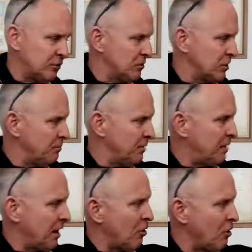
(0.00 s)
So it's going to be
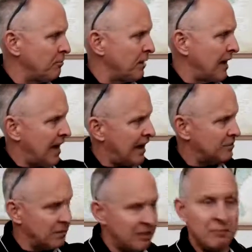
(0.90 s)
my arm, my
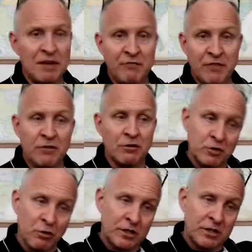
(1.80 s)
hand, even my
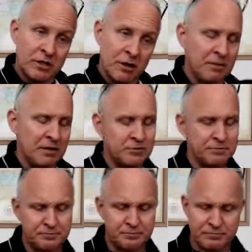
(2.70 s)
fingers holding the dumbbells.
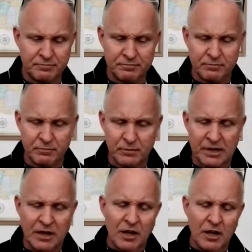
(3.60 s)

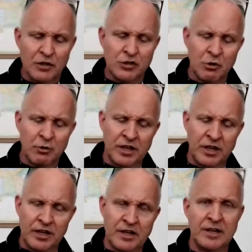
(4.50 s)
So
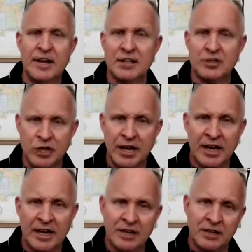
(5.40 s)
the kinetic
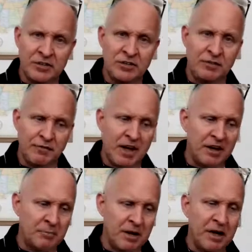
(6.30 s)
chain is
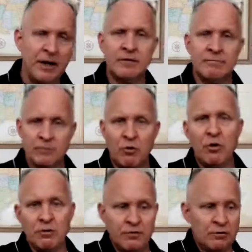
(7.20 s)
defined by
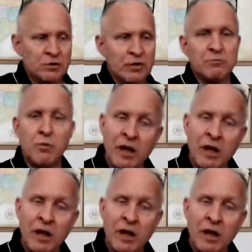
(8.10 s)
all of those limbs.